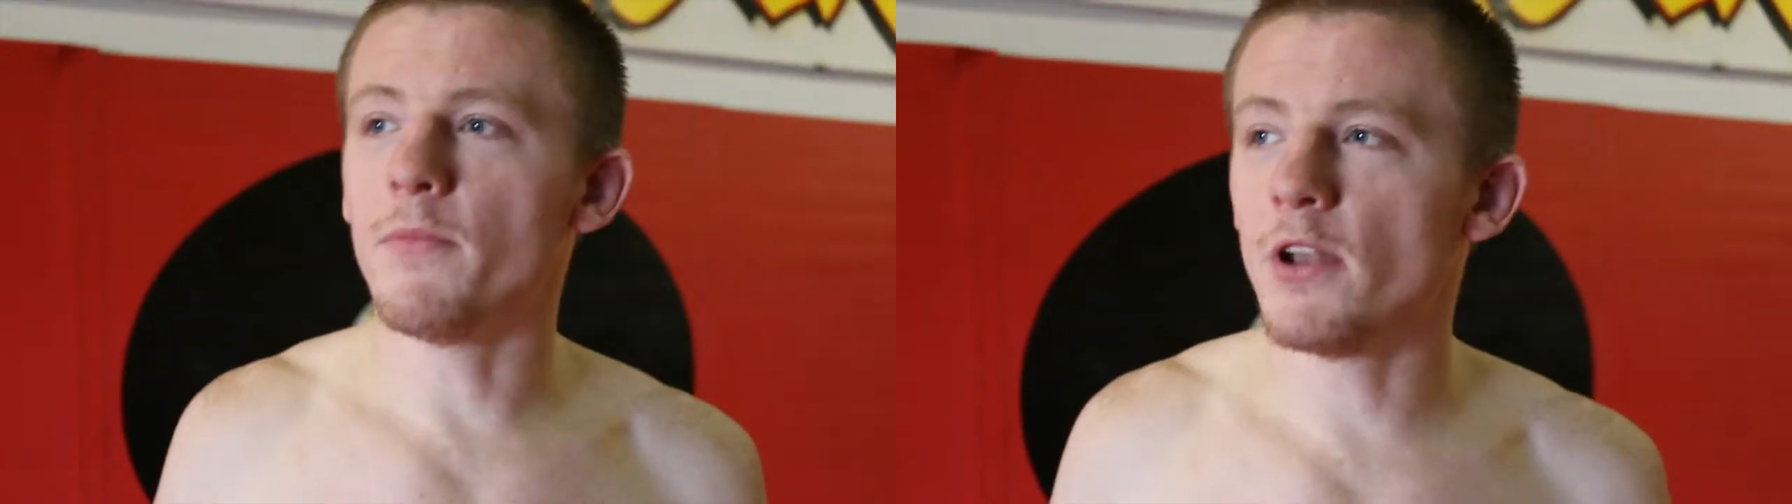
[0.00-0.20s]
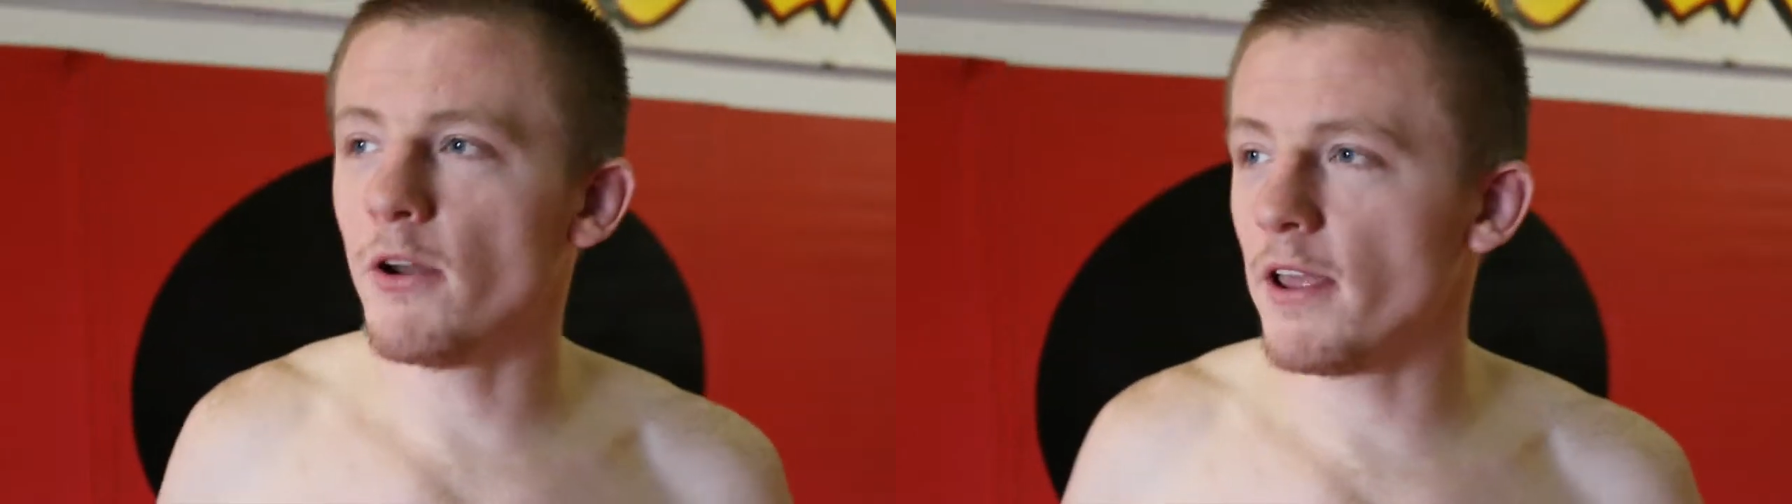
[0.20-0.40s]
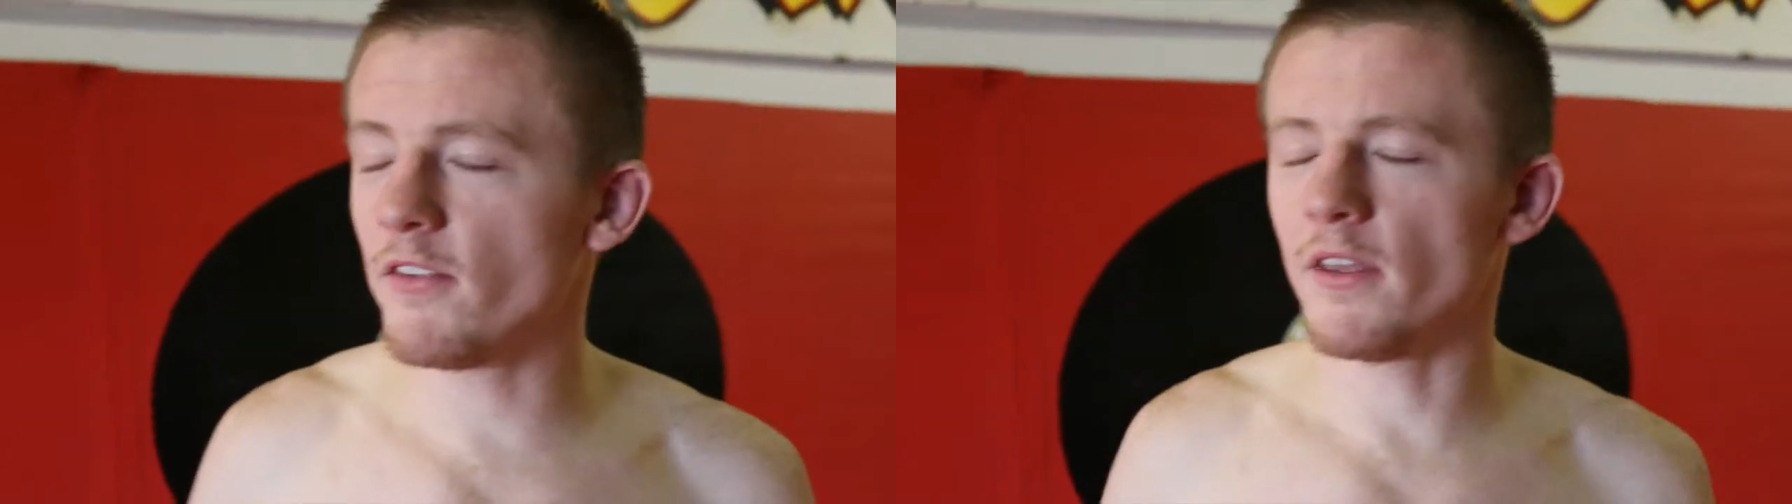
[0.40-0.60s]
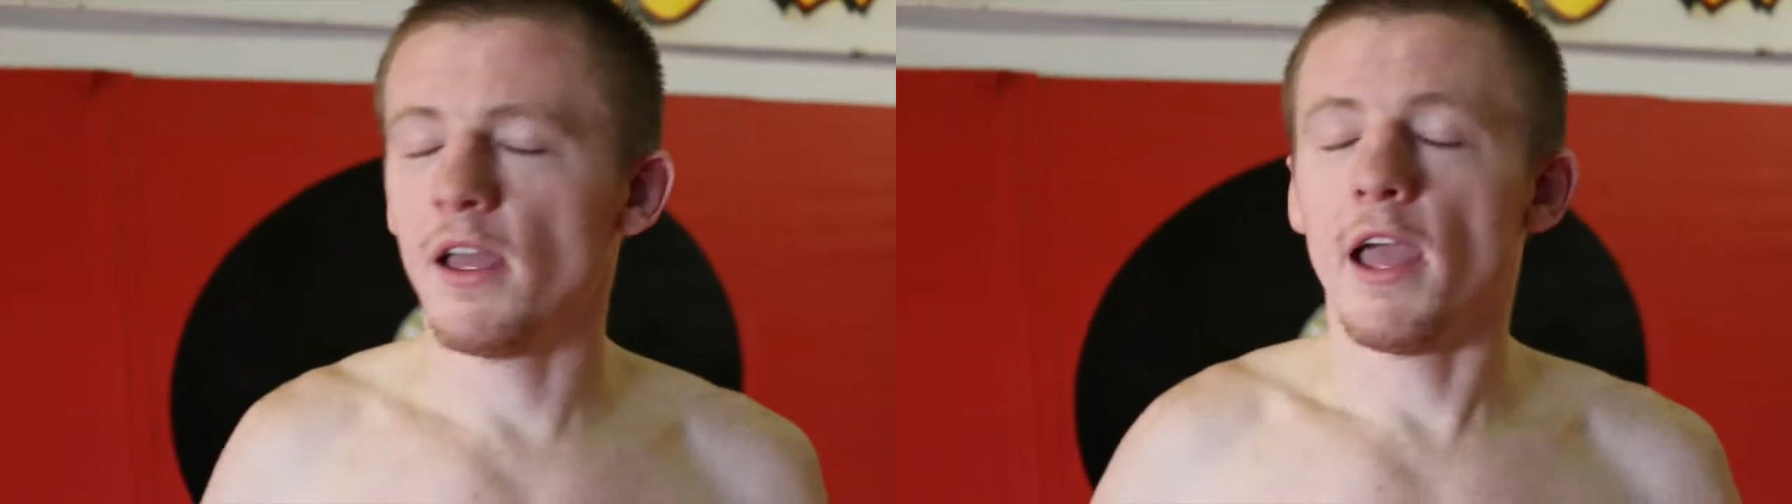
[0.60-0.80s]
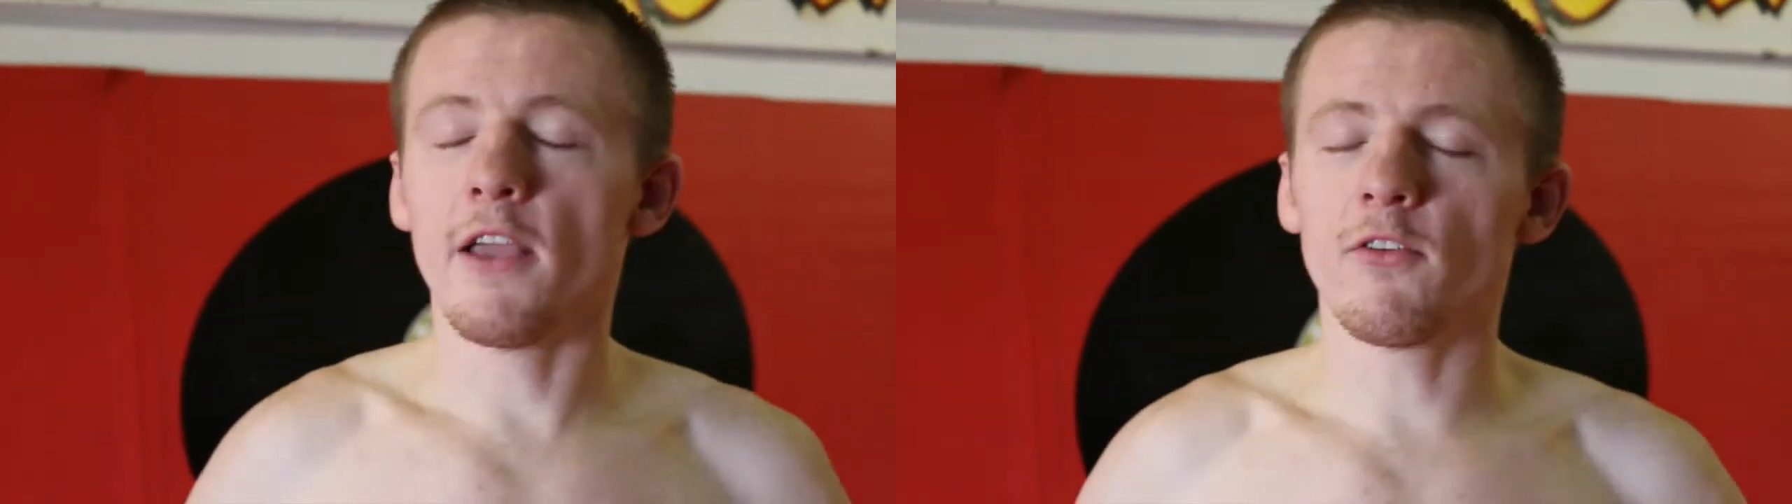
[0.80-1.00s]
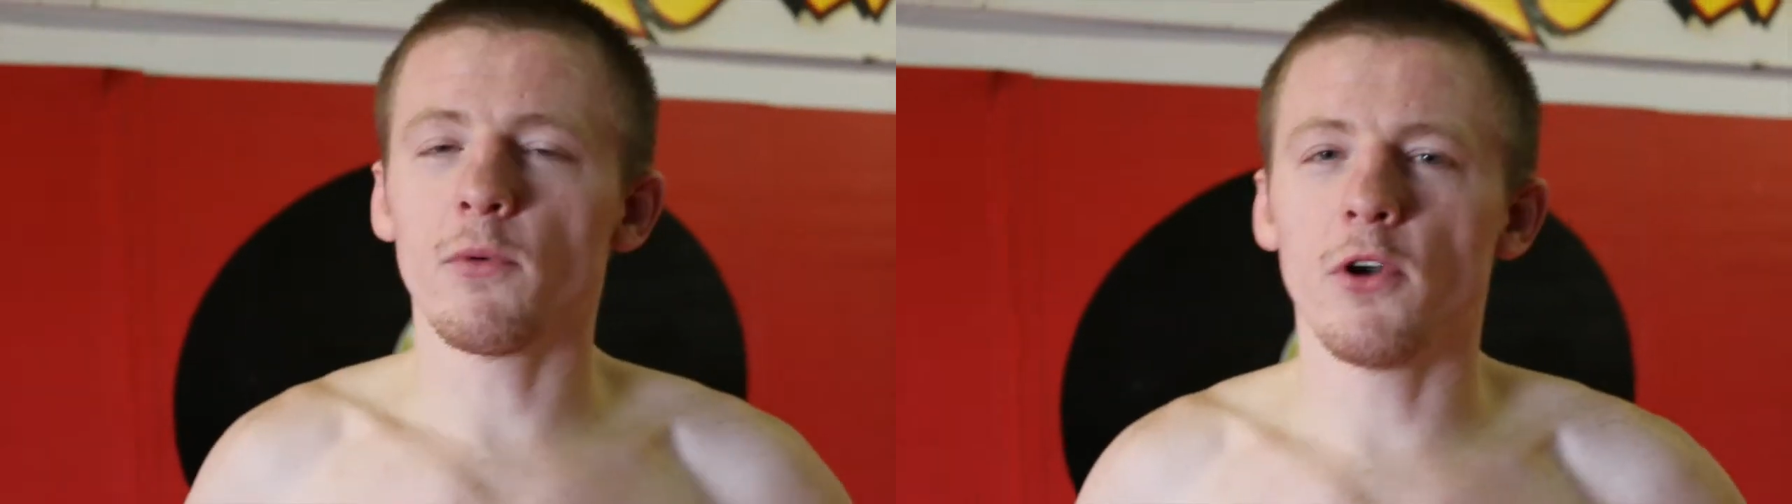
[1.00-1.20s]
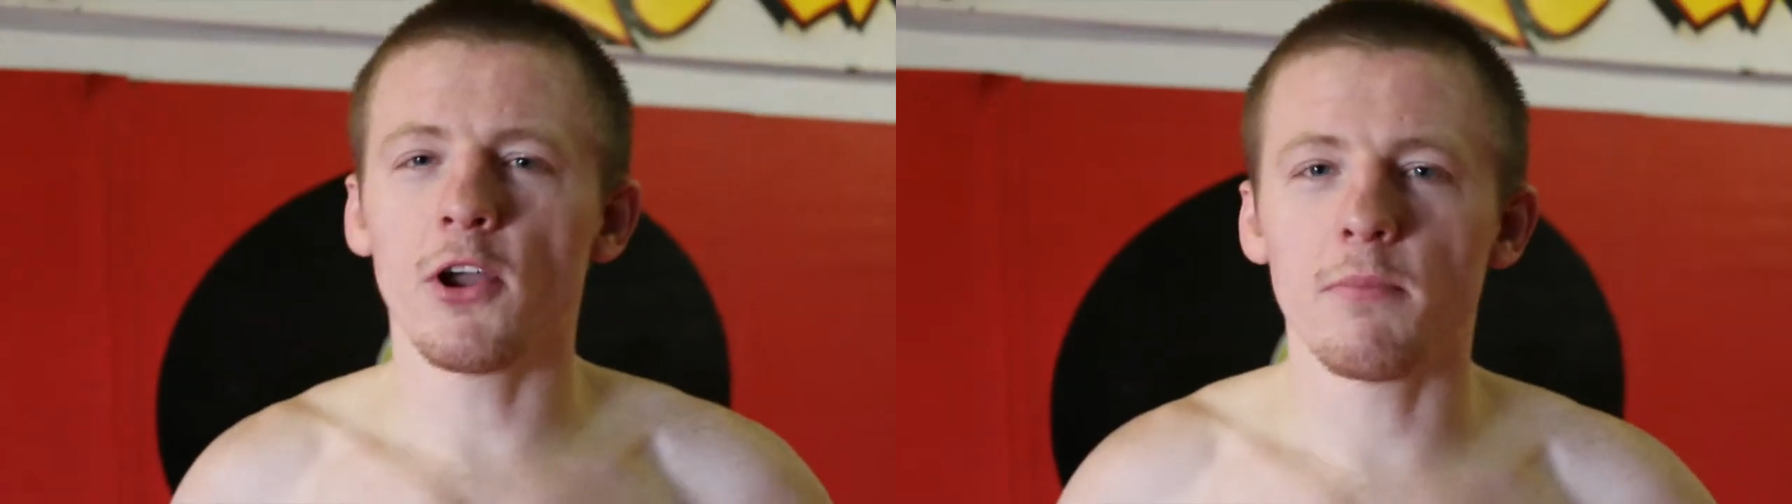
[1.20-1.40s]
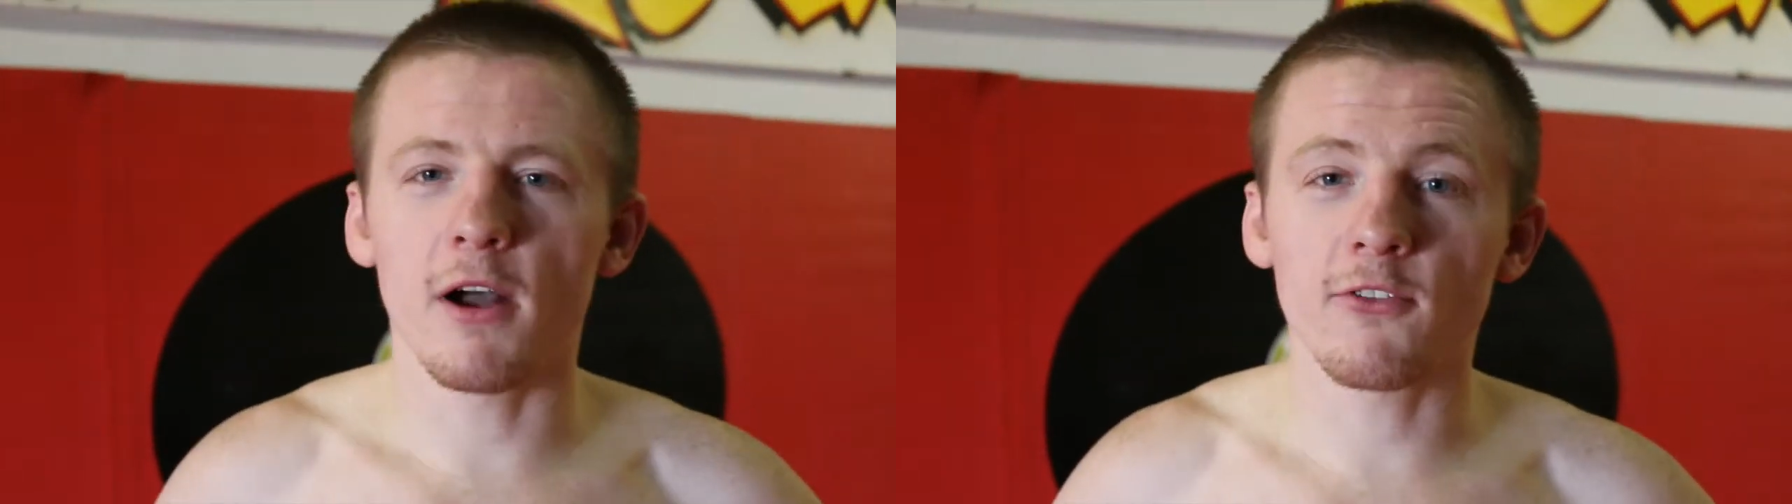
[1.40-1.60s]
You know, he's a real
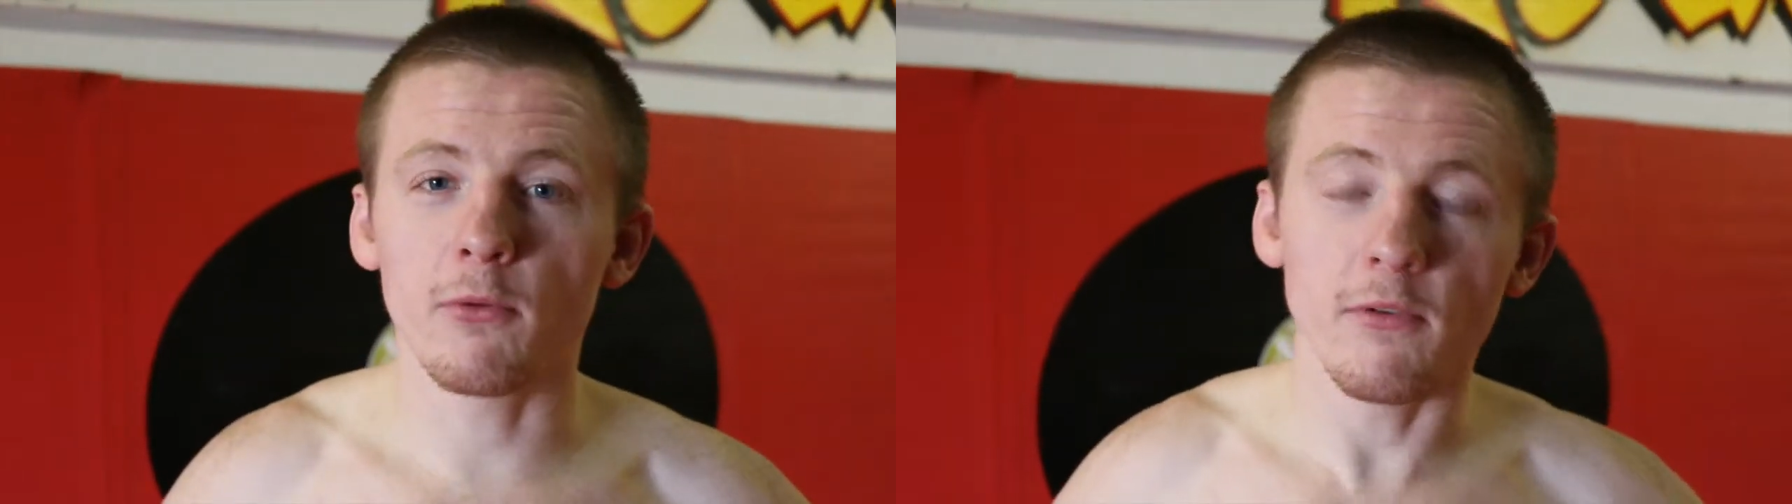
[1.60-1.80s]
good boxer.